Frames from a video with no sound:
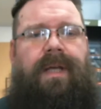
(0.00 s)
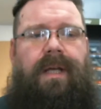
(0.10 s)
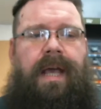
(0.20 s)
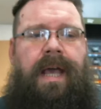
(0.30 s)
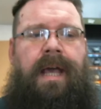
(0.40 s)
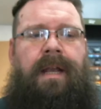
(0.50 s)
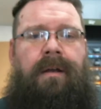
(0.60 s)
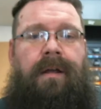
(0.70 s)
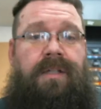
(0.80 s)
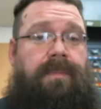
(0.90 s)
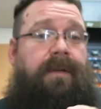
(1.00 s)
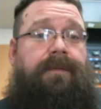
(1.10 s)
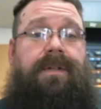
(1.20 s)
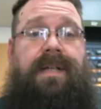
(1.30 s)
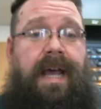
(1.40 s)
and a spot
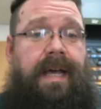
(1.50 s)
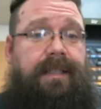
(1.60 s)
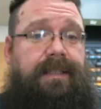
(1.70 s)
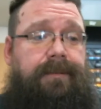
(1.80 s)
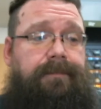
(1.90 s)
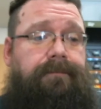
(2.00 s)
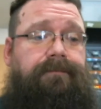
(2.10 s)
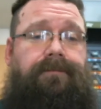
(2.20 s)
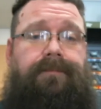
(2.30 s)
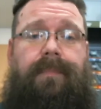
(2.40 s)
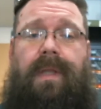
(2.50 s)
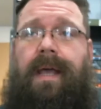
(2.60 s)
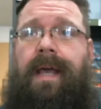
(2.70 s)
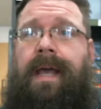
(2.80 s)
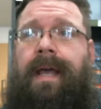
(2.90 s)
for snacks,
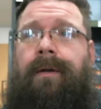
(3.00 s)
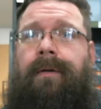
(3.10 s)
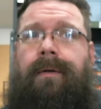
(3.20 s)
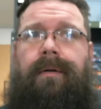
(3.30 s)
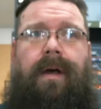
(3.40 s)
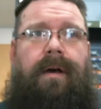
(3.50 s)
and